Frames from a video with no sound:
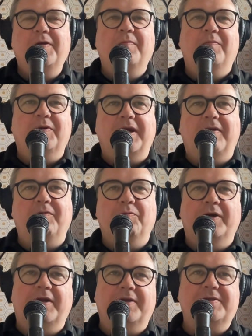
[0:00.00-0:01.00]
but everyone
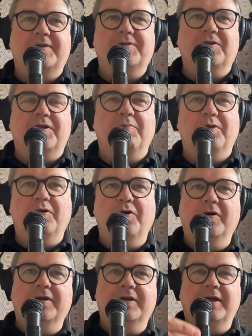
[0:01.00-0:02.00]
else has to come
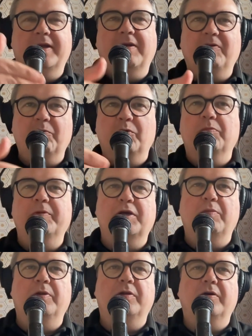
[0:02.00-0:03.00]
along, and everyone will be come
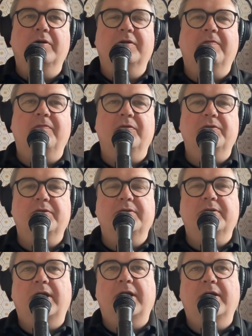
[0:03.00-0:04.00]
along at
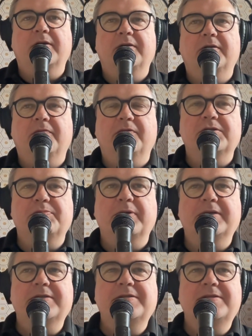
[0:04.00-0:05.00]
different
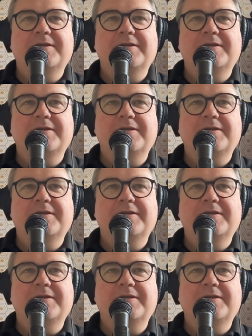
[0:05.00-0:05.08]
speeds.